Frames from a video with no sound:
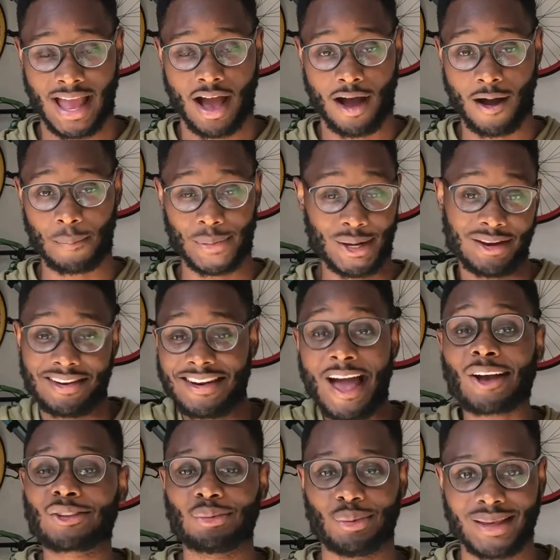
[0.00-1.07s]
and in
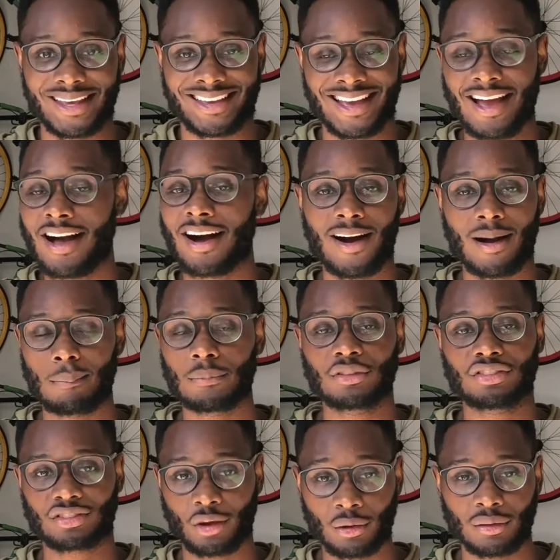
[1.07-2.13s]
next week,
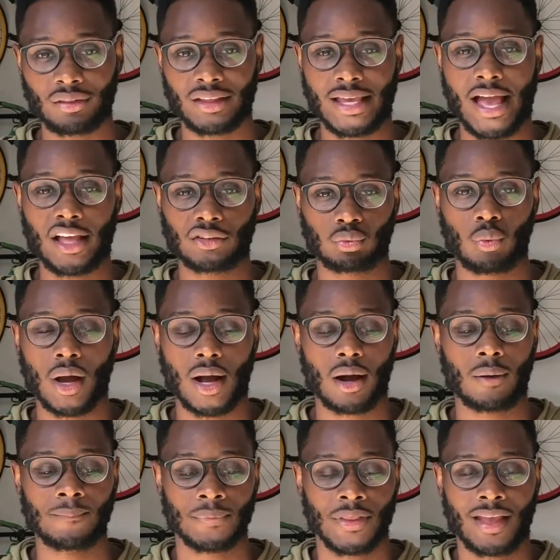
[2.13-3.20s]
certainly as
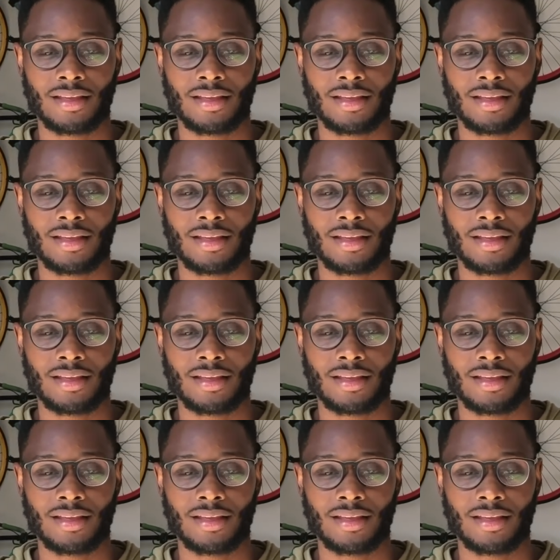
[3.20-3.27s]
well.